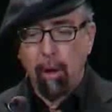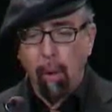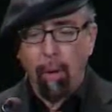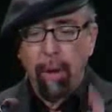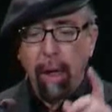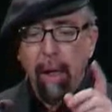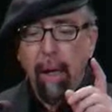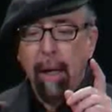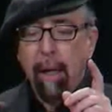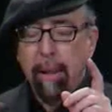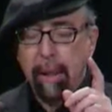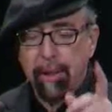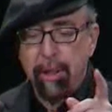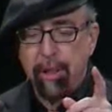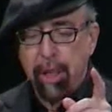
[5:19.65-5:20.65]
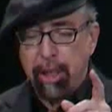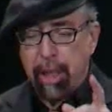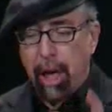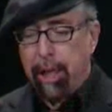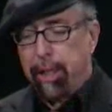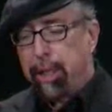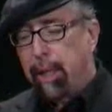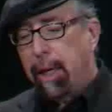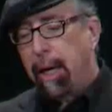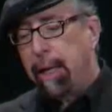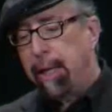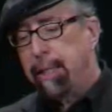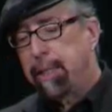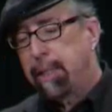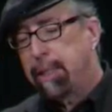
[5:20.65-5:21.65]
quote, this is the judge in
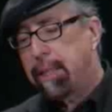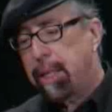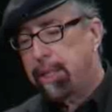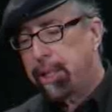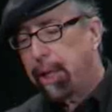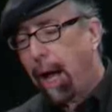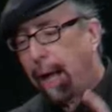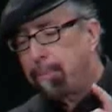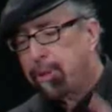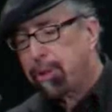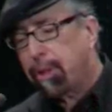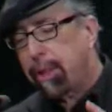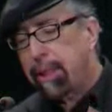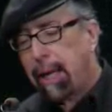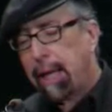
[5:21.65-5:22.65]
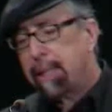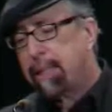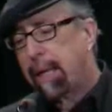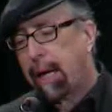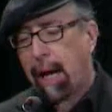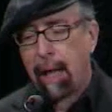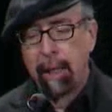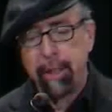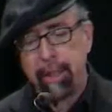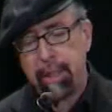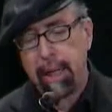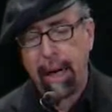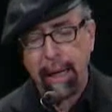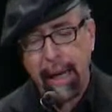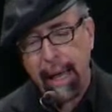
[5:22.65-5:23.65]
his decision. I'm certainly not a psychologist,
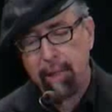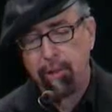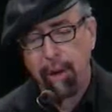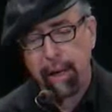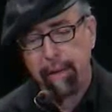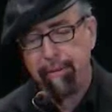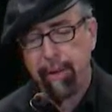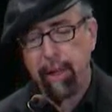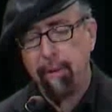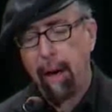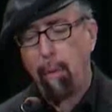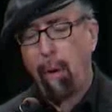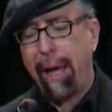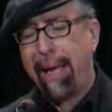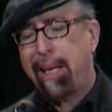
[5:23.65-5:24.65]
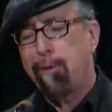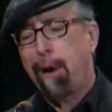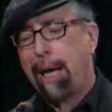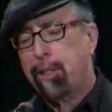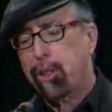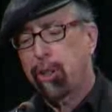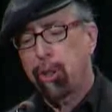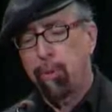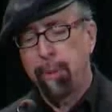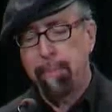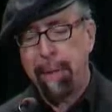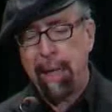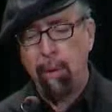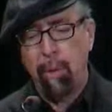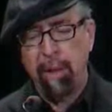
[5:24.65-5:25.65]
and I can't try to figure out why any rational human
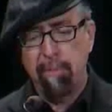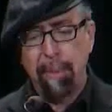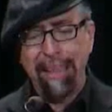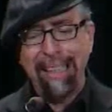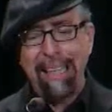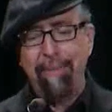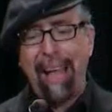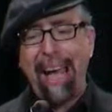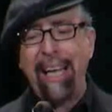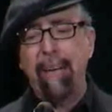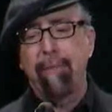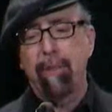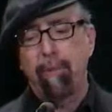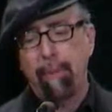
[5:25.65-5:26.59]
being would have believed any of the